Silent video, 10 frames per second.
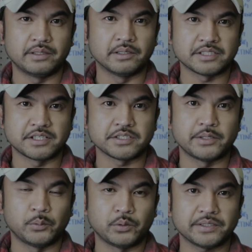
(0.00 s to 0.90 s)
the
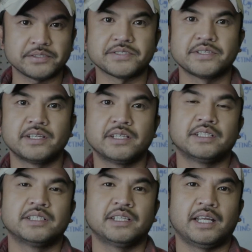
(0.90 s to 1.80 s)
system works,
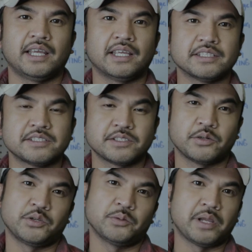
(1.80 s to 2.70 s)
and
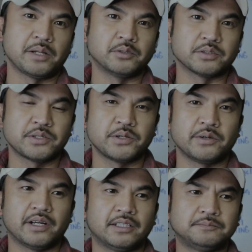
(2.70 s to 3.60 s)
so you'll be able to